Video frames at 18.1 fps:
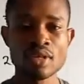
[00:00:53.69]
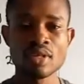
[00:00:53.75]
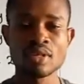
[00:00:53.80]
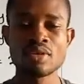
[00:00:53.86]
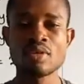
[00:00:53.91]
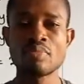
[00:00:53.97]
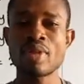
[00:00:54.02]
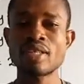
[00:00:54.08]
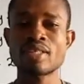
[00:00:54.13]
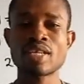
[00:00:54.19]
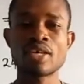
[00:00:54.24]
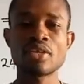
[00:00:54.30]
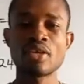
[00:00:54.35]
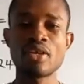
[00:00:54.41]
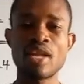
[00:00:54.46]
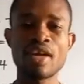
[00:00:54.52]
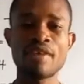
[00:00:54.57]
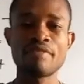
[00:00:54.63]
No matter
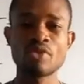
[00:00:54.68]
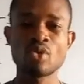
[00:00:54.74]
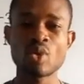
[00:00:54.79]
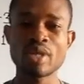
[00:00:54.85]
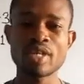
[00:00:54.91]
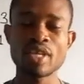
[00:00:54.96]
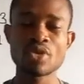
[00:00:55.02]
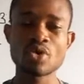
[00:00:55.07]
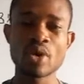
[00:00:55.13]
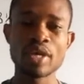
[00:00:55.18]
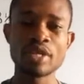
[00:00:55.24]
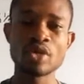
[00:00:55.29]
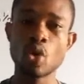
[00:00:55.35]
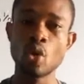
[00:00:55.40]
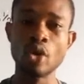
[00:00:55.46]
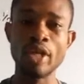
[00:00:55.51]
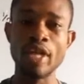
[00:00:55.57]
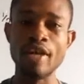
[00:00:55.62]
your level, whether you are in
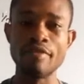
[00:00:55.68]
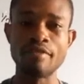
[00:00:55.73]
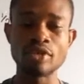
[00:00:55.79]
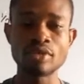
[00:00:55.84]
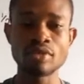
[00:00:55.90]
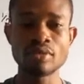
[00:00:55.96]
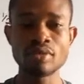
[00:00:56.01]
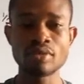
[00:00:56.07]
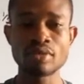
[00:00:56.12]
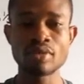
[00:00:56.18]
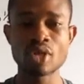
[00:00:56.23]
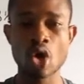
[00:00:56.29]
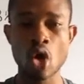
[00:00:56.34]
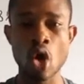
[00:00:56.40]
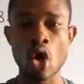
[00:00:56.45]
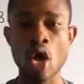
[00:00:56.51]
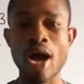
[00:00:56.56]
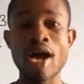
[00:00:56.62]
O level
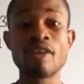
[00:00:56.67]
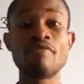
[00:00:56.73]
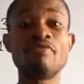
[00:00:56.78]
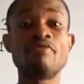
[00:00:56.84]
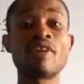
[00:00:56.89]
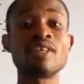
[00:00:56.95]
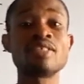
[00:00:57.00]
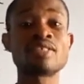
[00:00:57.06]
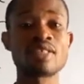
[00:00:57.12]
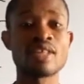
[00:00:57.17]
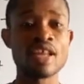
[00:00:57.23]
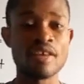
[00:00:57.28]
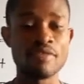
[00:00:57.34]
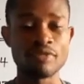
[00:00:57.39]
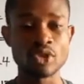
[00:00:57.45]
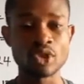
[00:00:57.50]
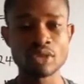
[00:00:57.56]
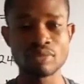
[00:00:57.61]
or advanced
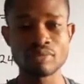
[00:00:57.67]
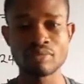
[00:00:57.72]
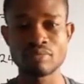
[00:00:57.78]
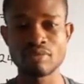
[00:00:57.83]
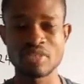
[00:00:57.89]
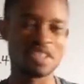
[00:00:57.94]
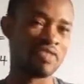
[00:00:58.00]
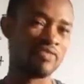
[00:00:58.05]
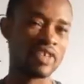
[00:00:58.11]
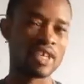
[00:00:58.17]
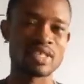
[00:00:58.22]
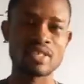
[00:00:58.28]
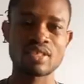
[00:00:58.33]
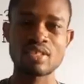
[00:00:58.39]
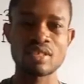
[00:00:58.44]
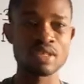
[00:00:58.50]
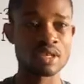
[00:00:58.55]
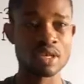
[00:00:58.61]
level,
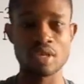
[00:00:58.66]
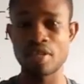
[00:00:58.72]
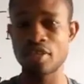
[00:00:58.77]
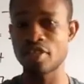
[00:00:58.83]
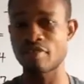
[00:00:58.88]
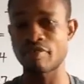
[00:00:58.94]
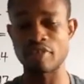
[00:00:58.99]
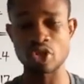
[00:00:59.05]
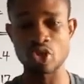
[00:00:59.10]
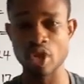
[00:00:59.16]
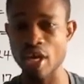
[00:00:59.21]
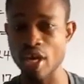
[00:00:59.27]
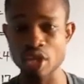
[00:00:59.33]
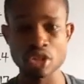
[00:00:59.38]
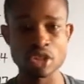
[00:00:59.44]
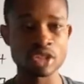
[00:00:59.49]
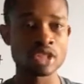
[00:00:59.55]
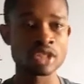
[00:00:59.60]
university, colleges of
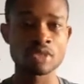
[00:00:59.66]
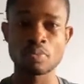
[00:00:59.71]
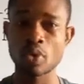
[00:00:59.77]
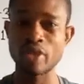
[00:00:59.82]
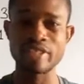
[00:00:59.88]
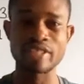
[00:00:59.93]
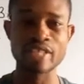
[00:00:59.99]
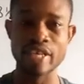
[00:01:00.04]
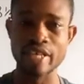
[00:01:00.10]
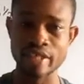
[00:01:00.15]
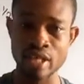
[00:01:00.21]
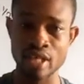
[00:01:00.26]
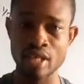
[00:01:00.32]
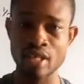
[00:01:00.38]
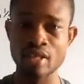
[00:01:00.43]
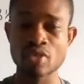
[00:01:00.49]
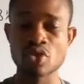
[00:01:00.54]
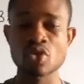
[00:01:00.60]
education,
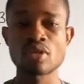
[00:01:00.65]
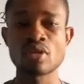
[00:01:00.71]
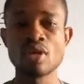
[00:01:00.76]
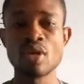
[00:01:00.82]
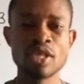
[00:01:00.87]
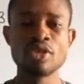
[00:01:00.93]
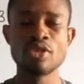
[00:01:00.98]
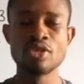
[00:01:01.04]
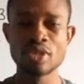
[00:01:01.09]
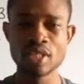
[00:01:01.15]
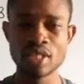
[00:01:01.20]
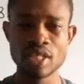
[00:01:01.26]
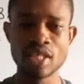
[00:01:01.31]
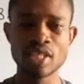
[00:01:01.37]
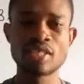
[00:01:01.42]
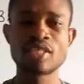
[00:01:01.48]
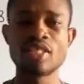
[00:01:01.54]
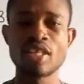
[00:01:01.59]
polytechnics, you
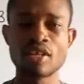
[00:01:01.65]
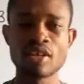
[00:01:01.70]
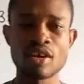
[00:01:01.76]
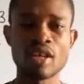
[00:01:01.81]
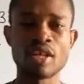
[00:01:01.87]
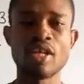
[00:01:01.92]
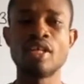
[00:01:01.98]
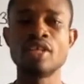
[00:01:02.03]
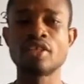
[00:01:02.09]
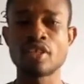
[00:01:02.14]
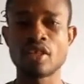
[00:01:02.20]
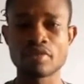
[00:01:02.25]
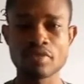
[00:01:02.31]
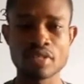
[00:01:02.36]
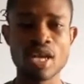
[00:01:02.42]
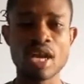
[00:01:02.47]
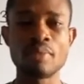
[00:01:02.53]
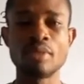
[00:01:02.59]
need the knowledge of
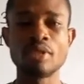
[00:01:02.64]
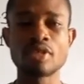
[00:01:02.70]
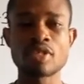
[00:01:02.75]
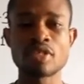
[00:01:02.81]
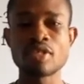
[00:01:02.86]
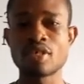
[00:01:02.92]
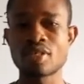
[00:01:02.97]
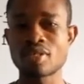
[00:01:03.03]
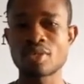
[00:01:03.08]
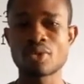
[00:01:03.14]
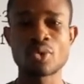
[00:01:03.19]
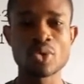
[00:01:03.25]
simultaneous